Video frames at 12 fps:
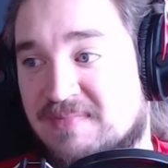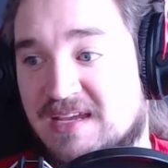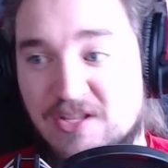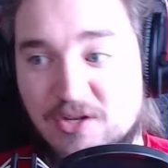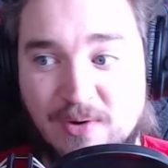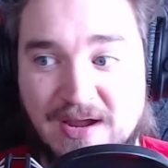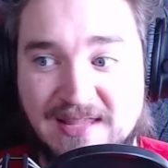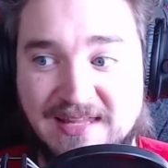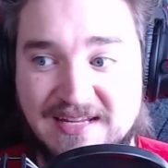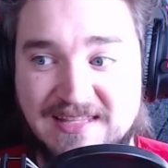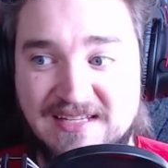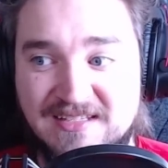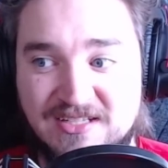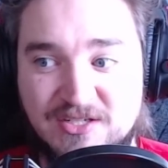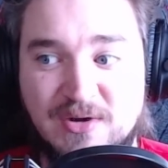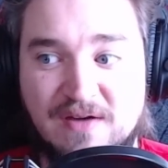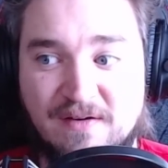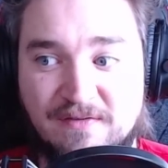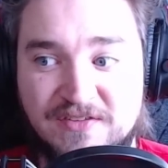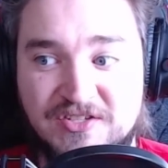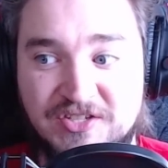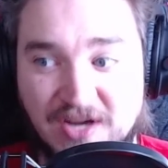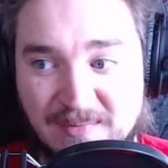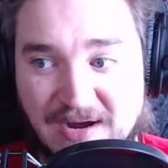Either way, they do have
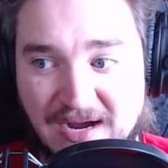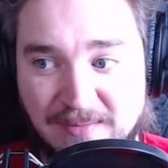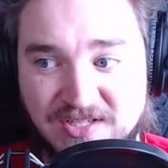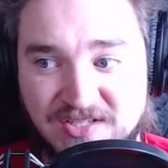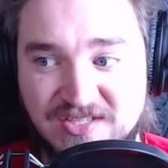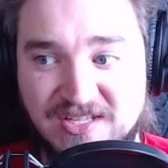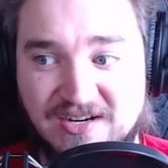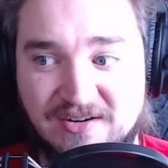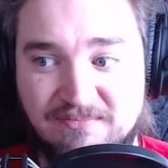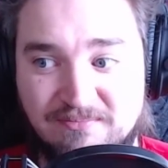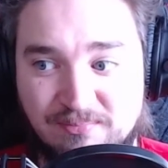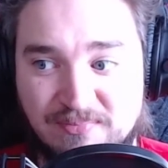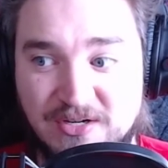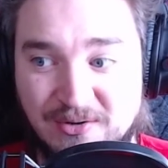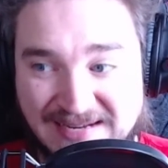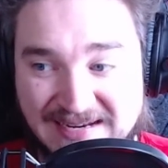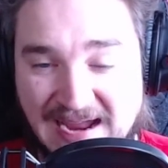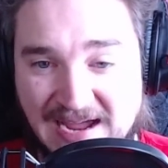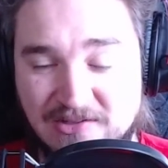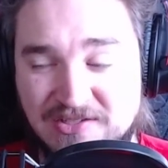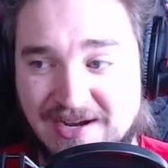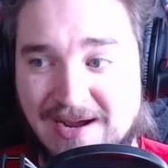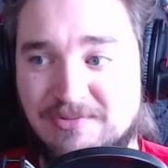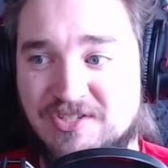some options there, in-house
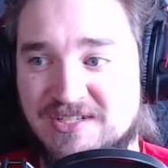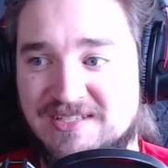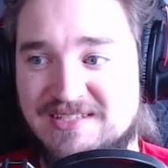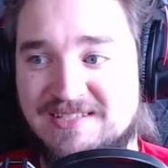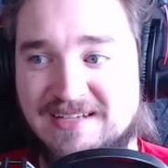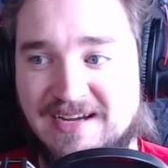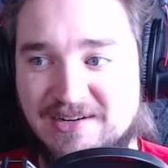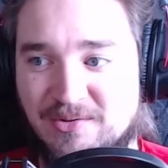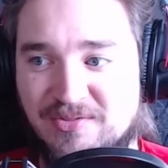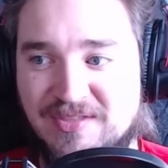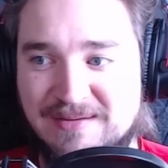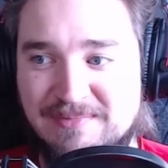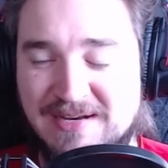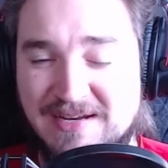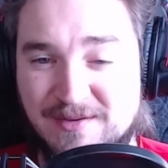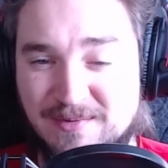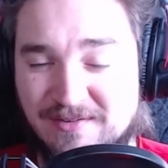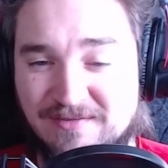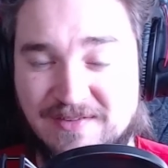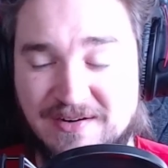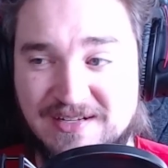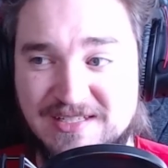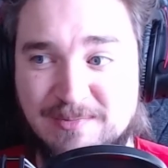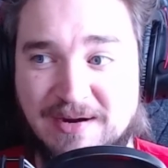options. I don't think many of them are
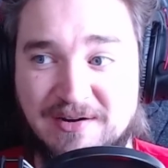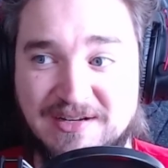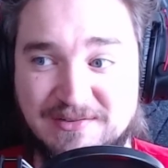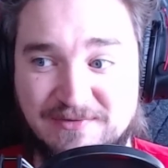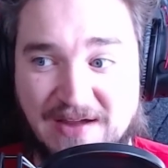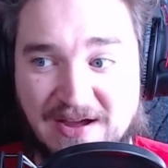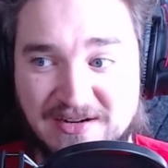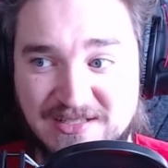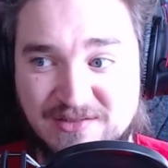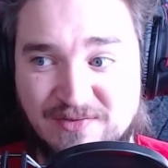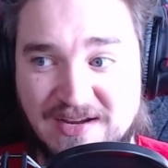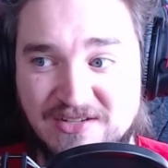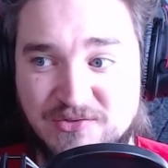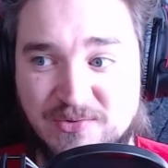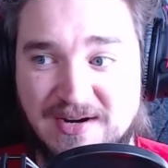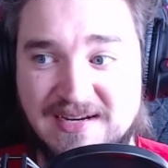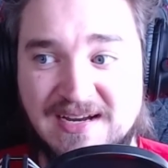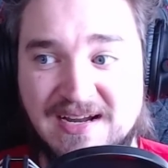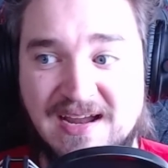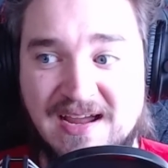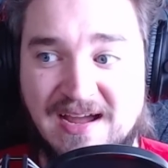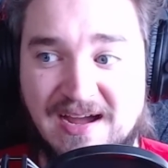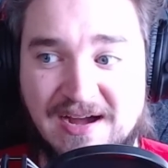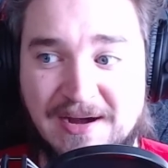very inspiring to Falcons fans, right?
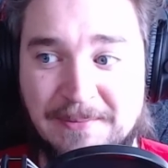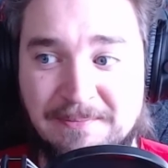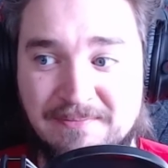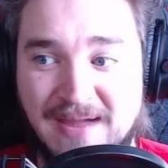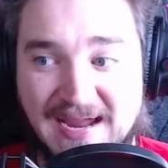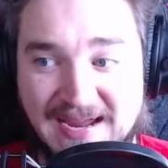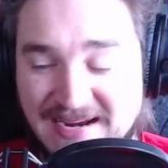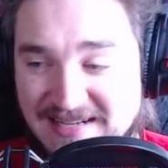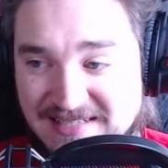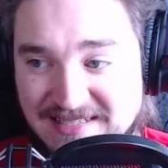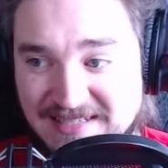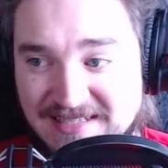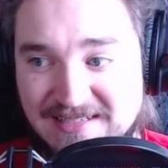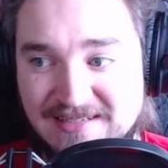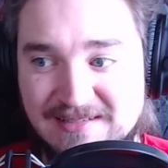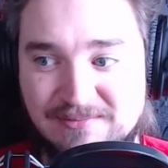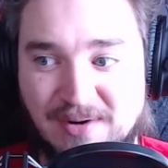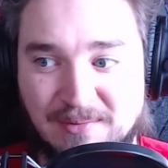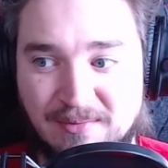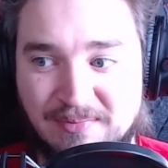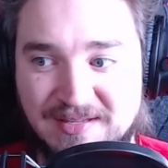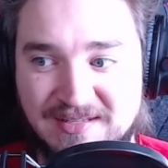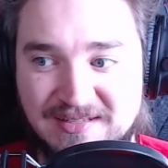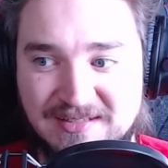Matt Hennessy,
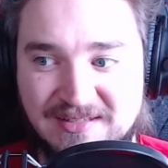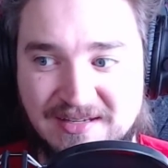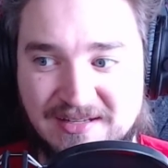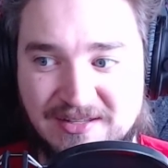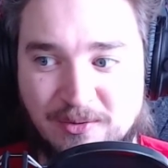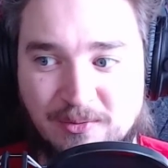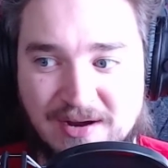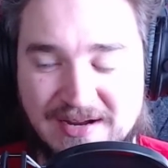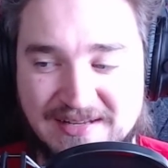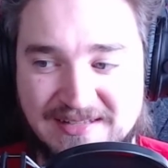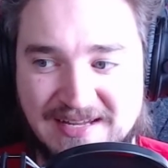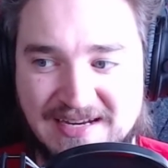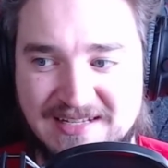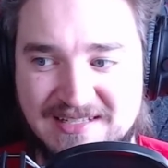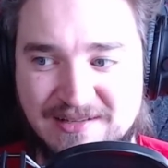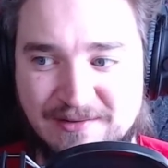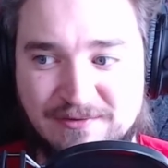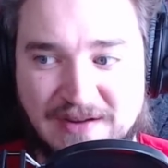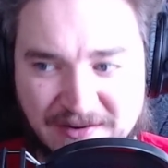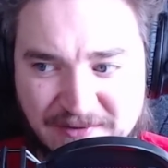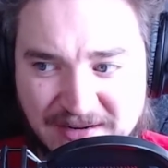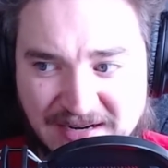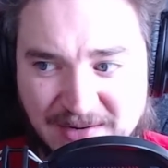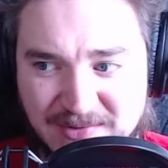probably the one that is the
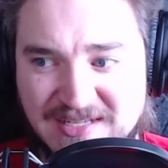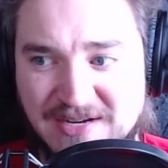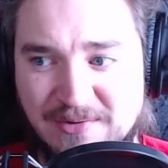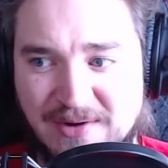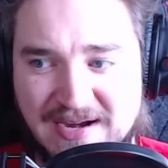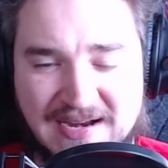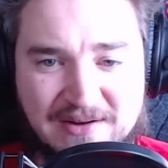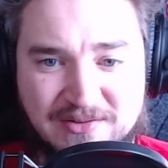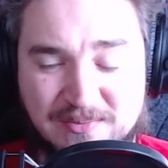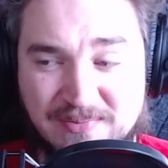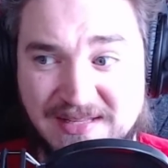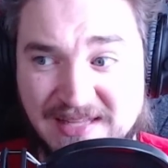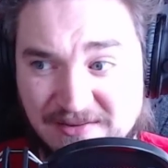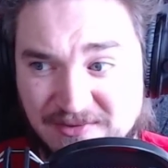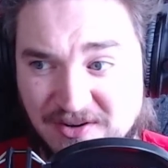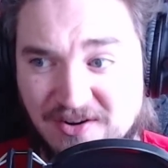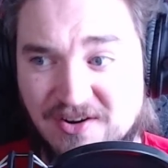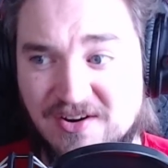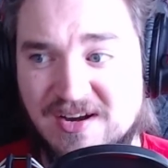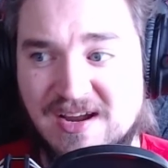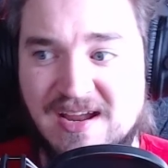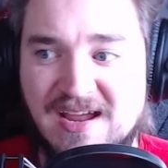favorite, I would say right now, to be left guard.